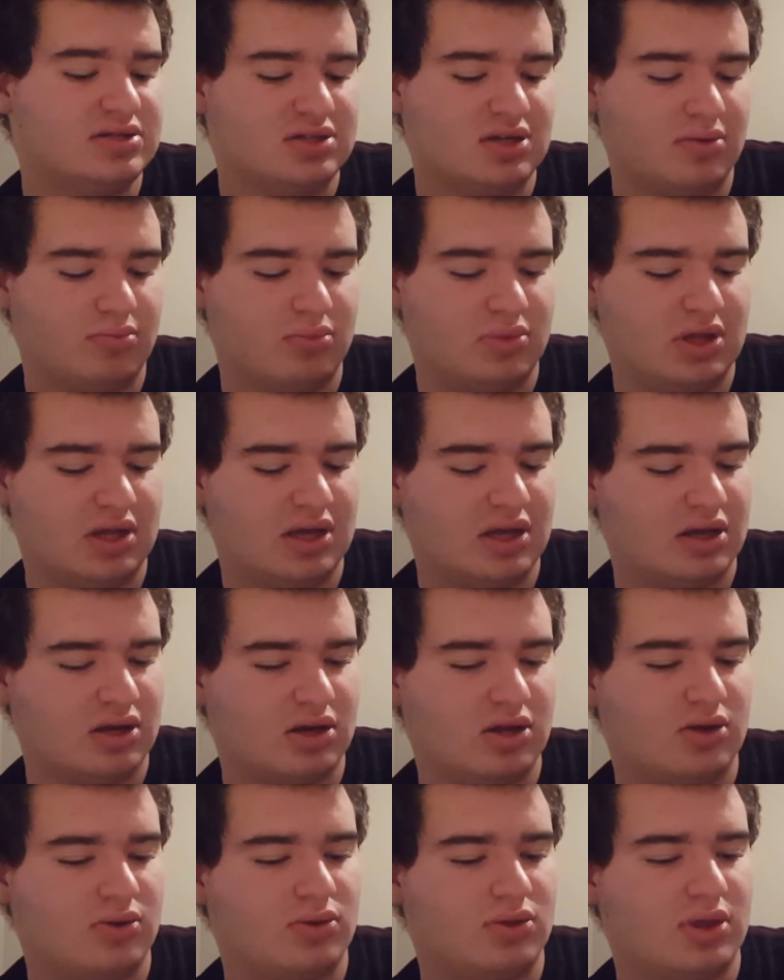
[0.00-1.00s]
I missed
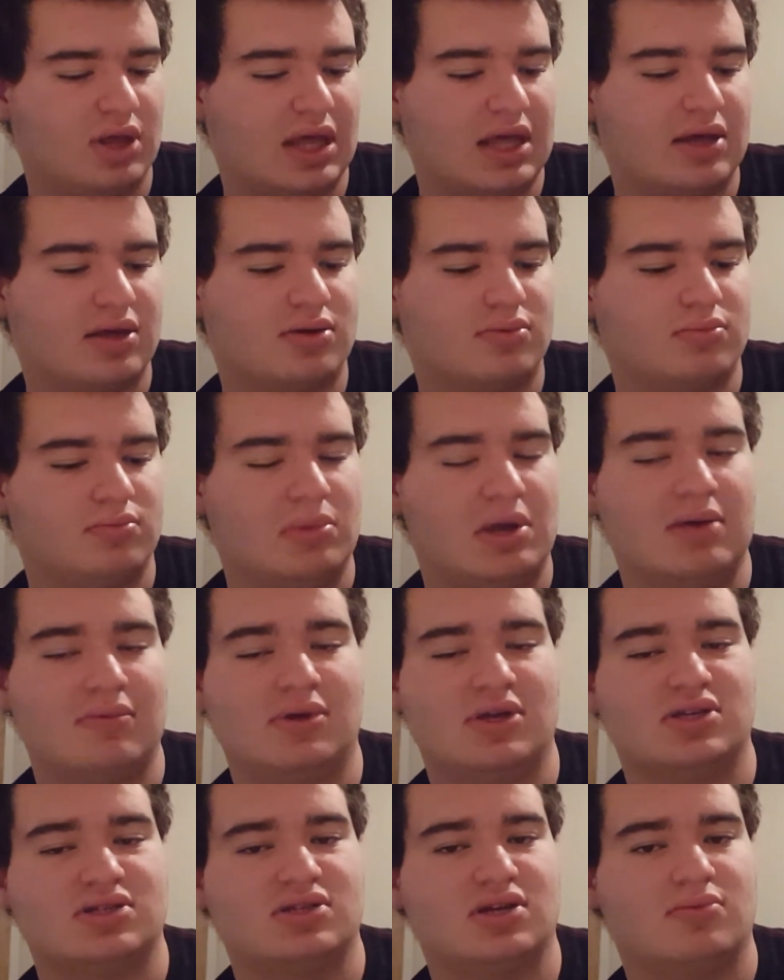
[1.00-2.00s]
something? Do you think
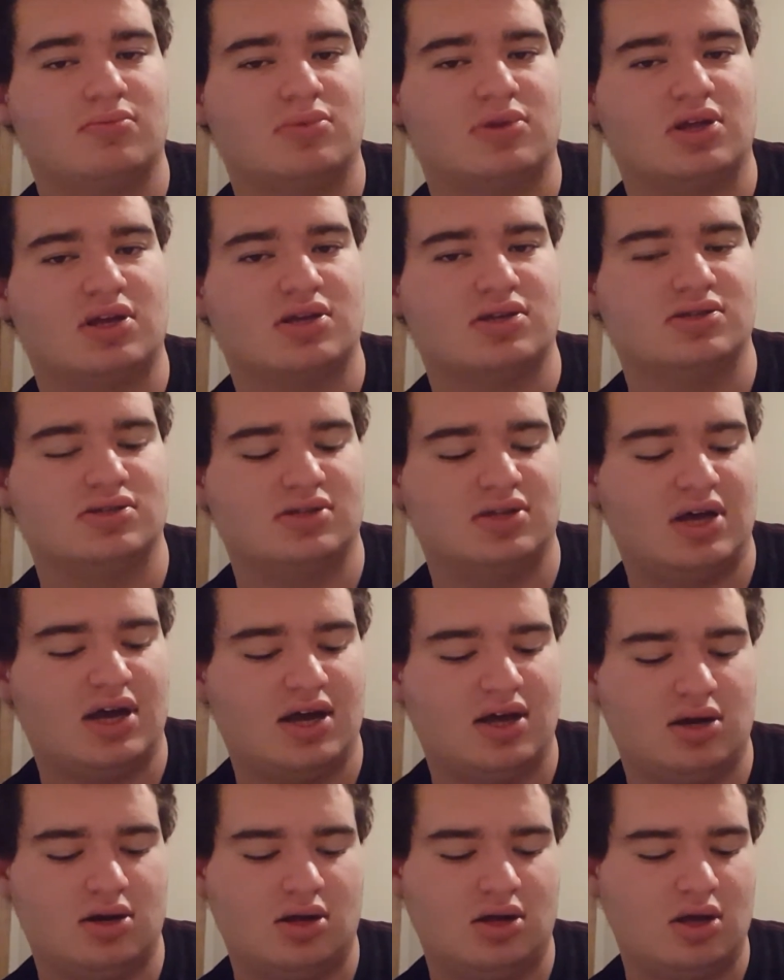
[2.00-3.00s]
maybe
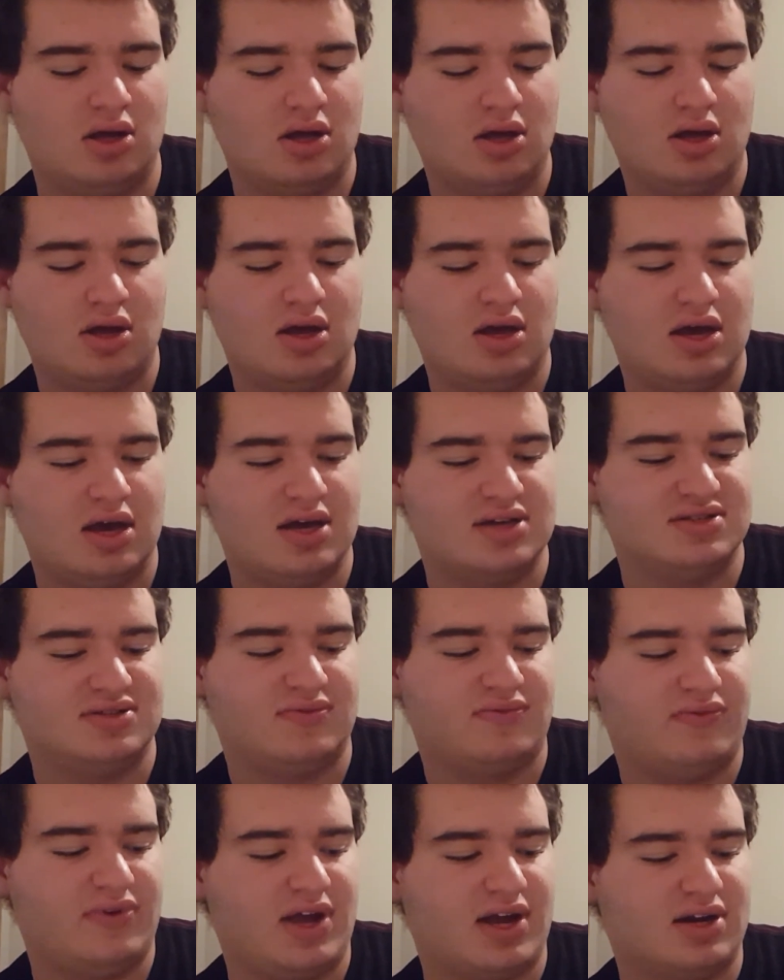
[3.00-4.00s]
something's not
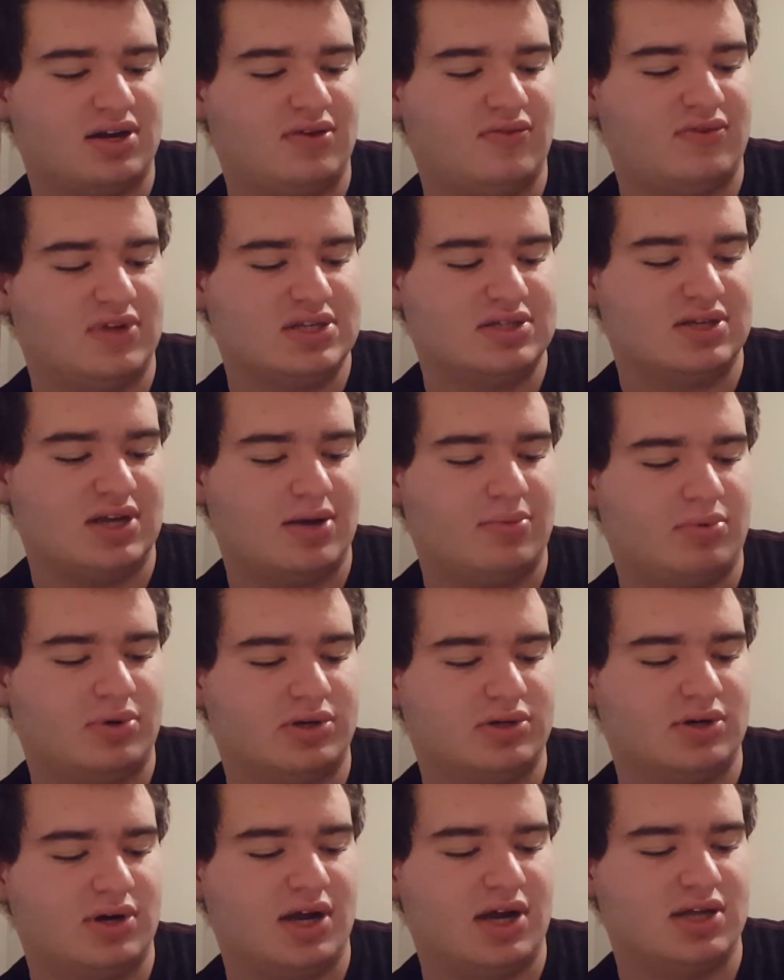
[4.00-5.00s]
as effective
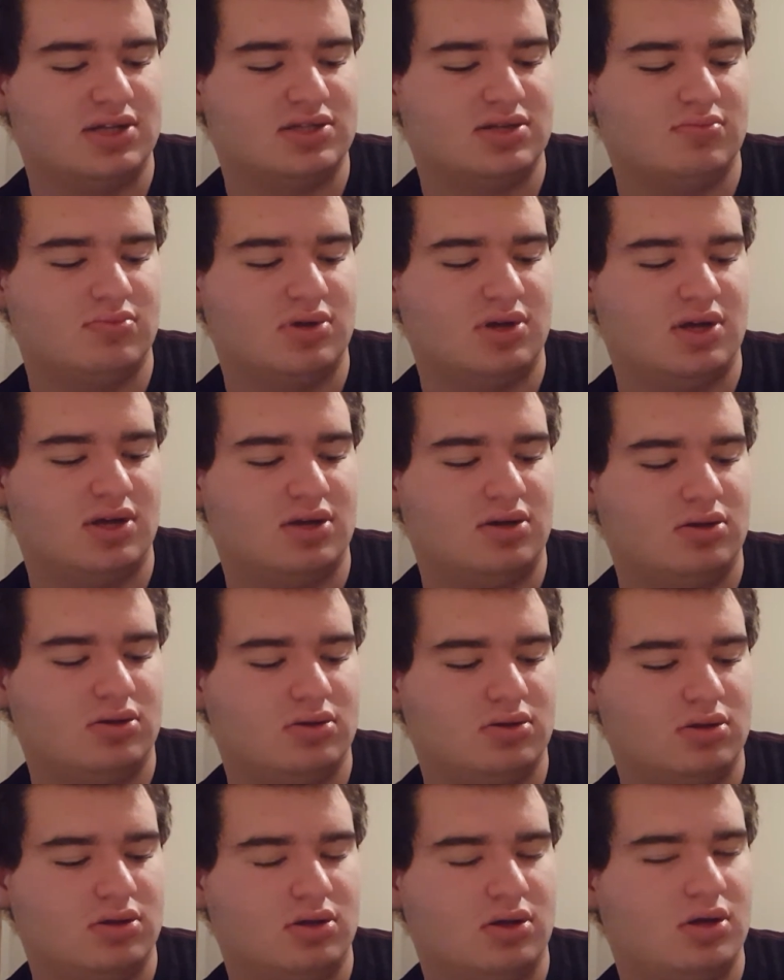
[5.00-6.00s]
as I portray it to
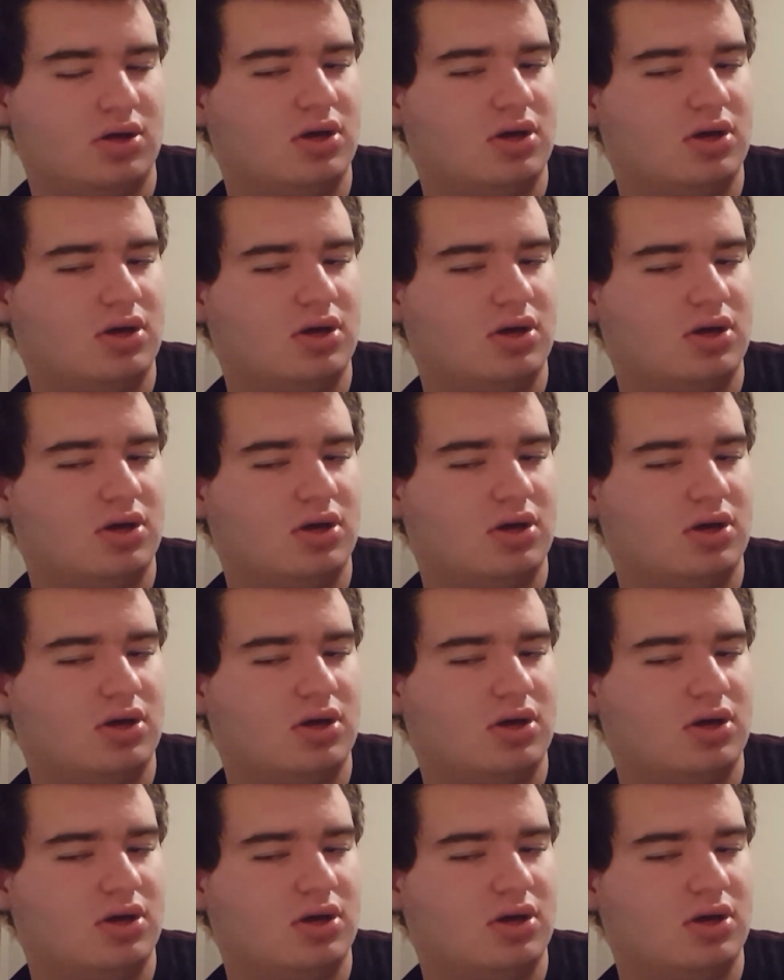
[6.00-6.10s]
be?